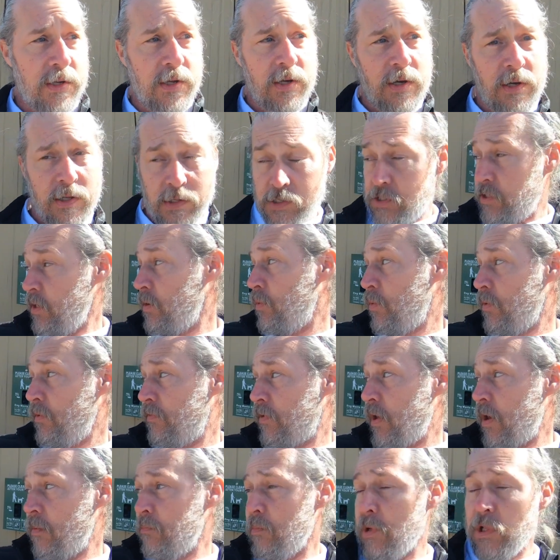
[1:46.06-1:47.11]
And you can see
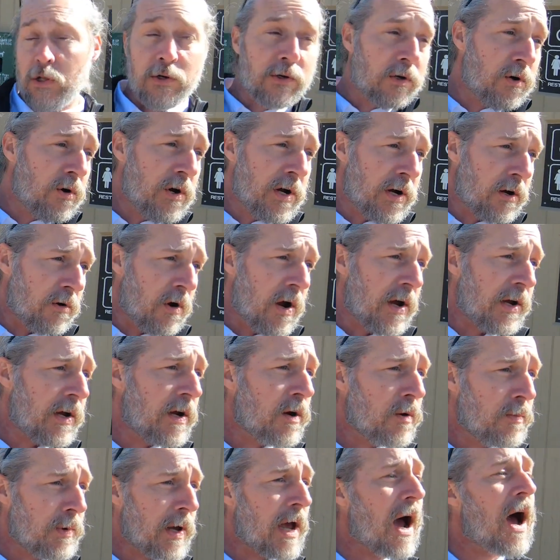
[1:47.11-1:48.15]
we've got Miller Creek right
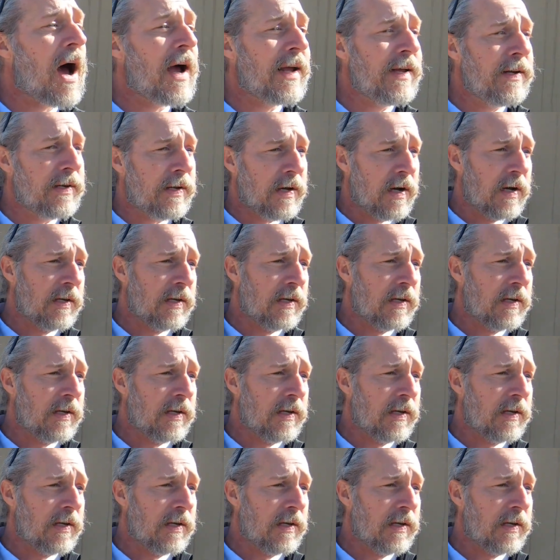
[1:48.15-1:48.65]
here behind